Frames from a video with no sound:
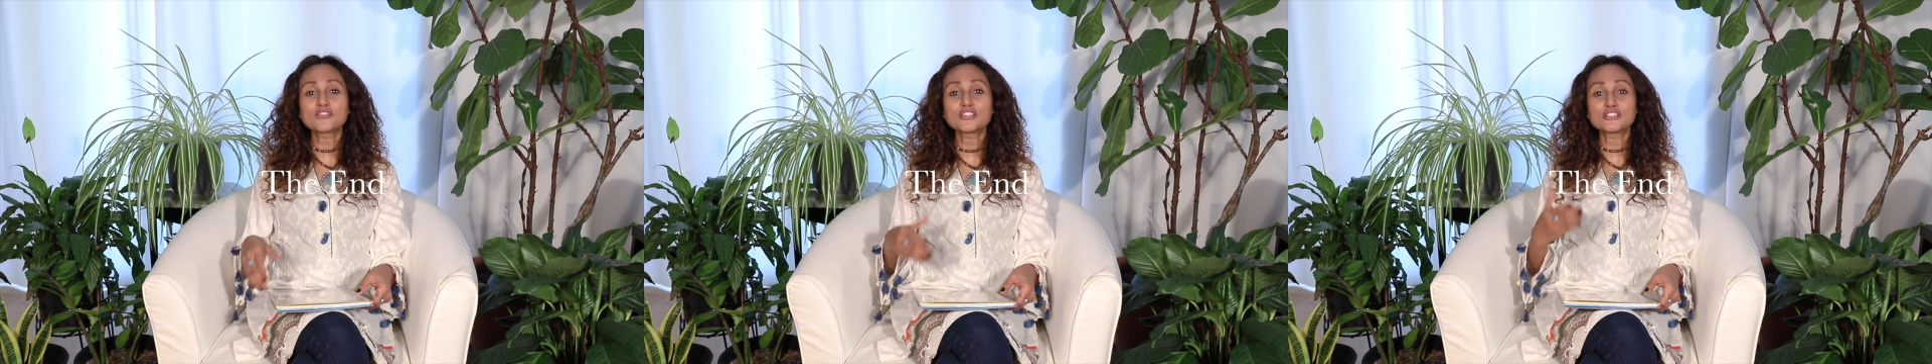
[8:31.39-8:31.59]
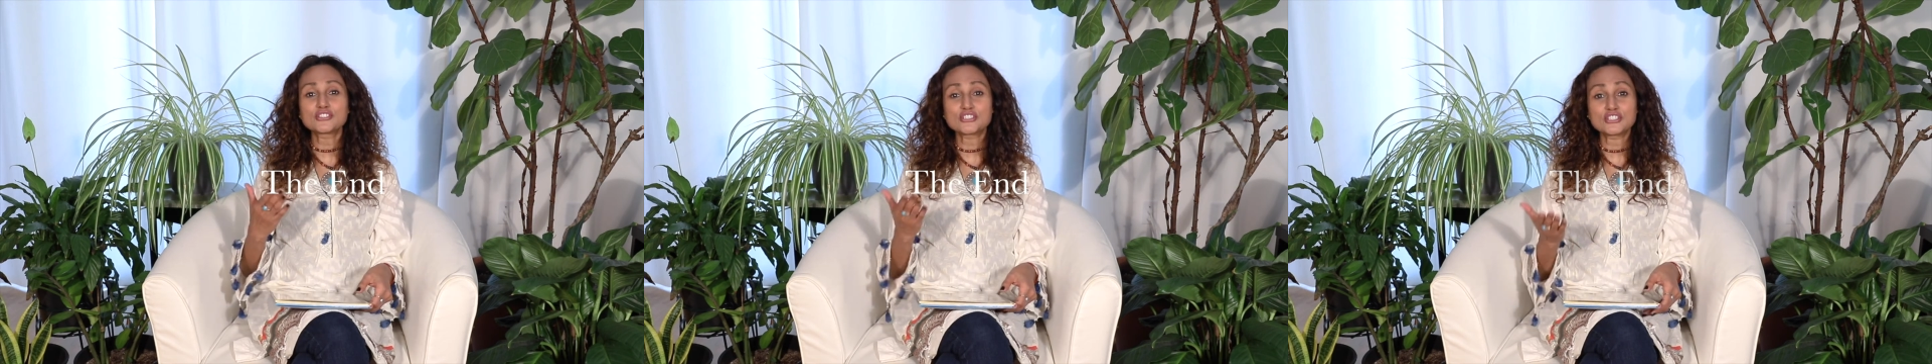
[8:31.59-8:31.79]

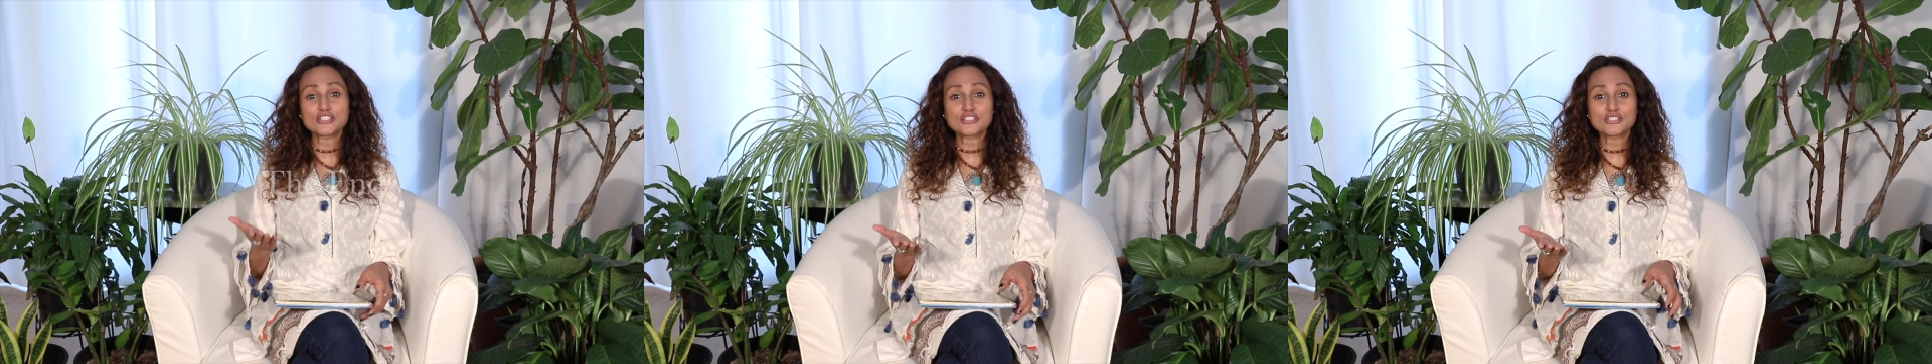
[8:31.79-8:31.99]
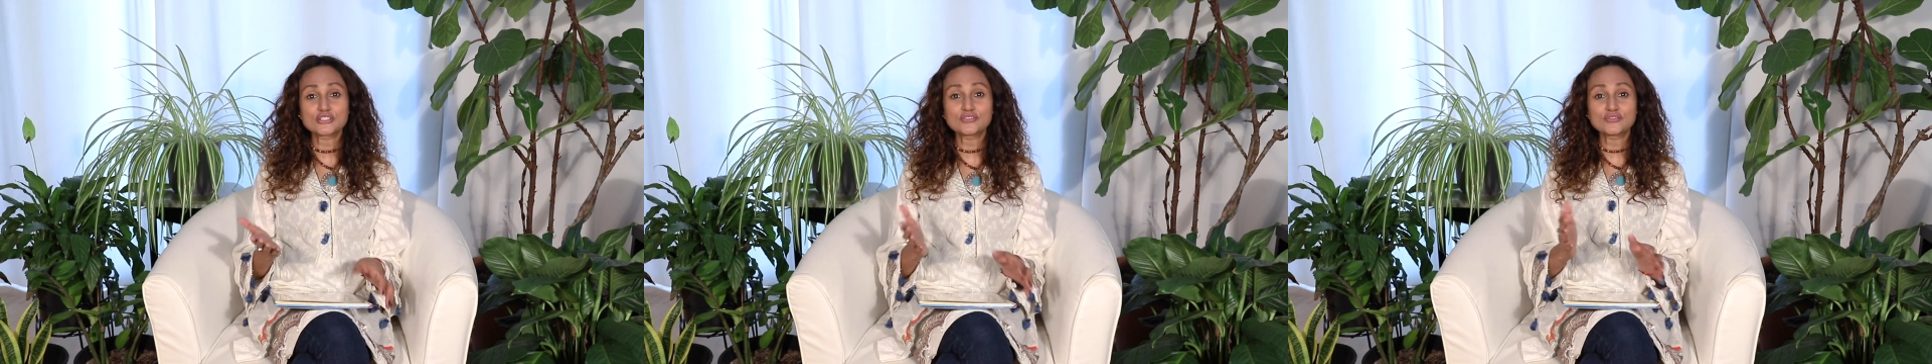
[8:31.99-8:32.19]
the
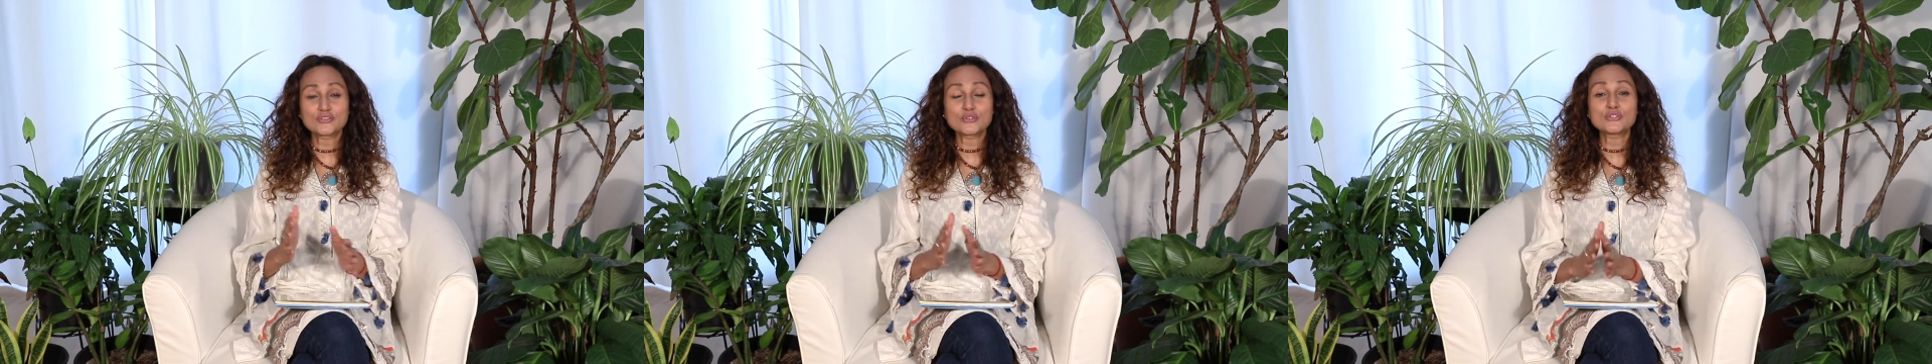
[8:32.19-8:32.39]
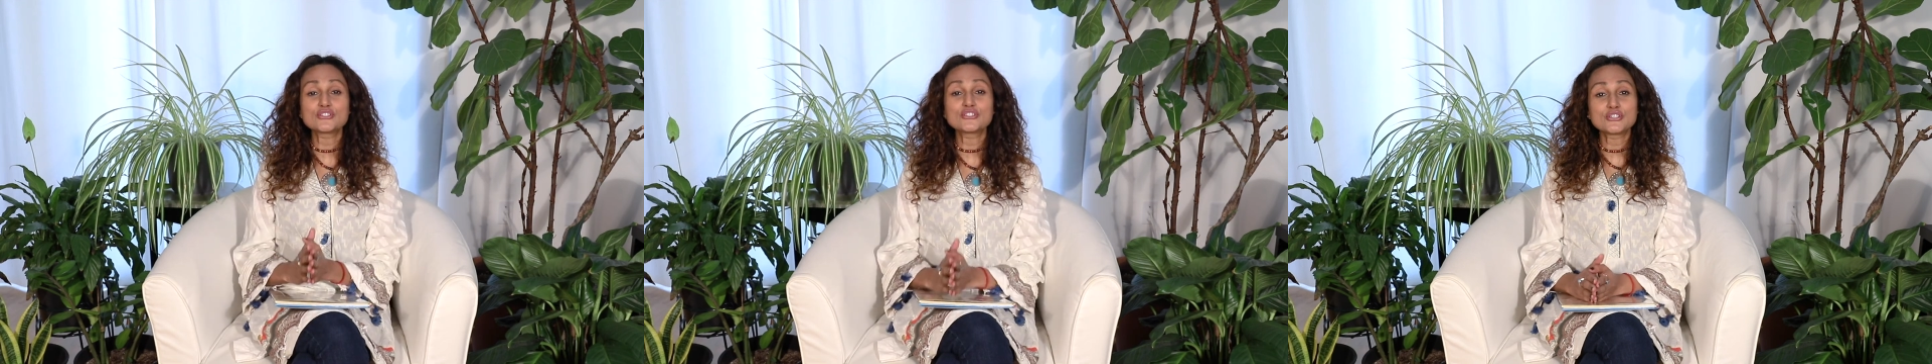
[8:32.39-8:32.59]
traditional
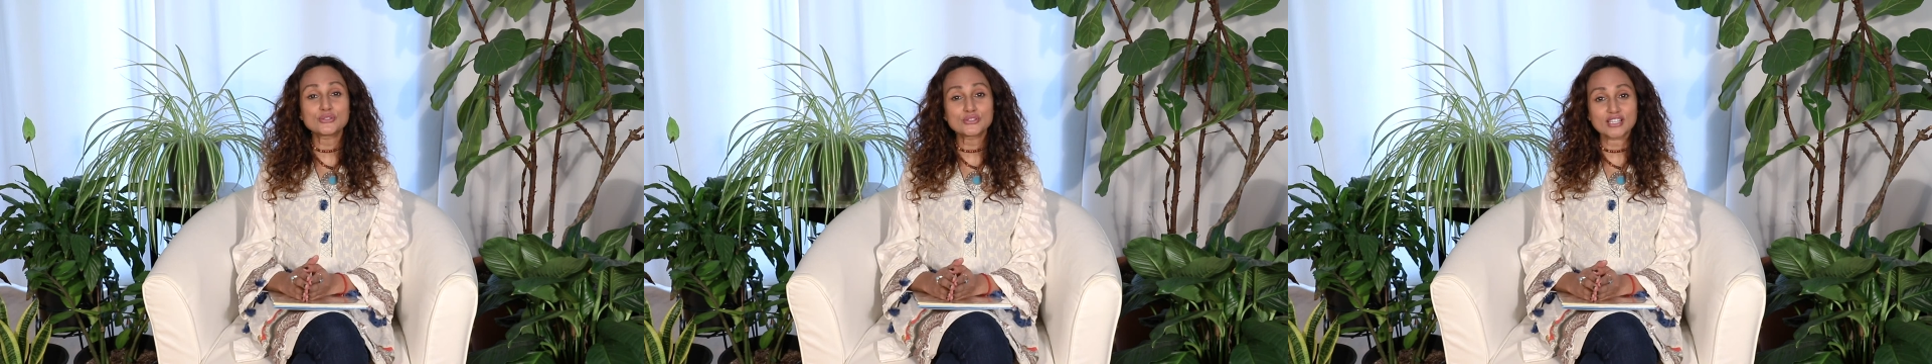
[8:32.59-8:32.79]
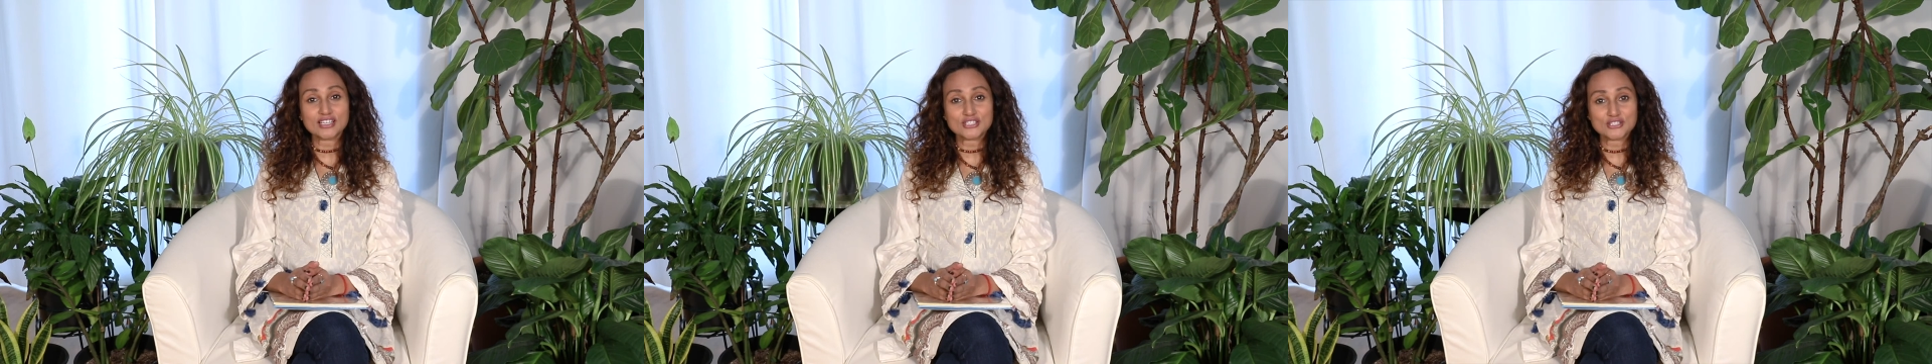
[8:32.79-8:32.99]
foods
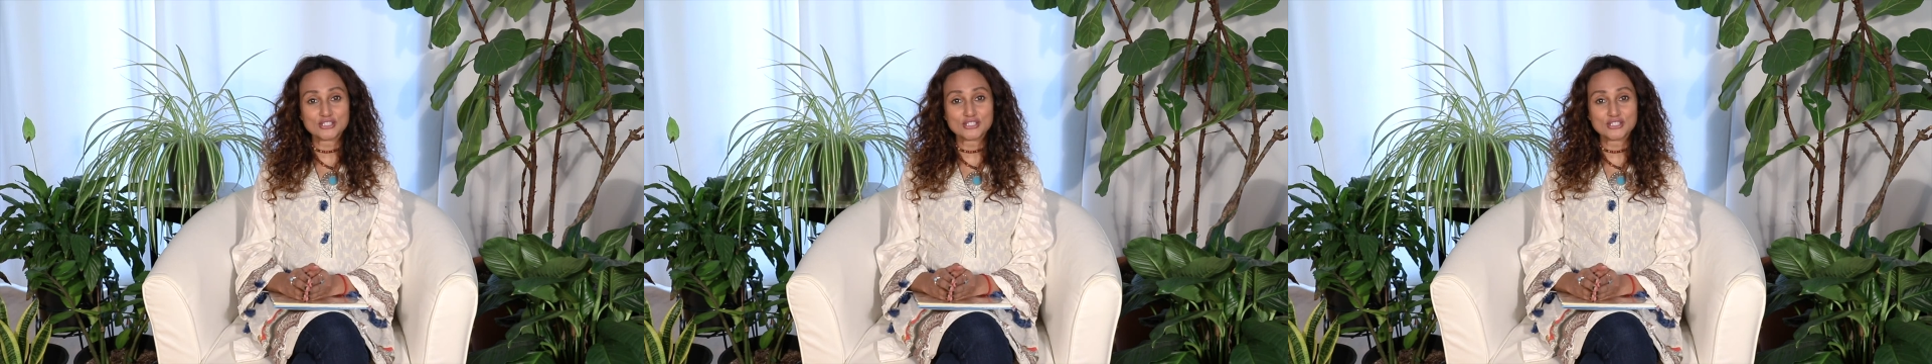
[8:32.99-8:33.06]
you like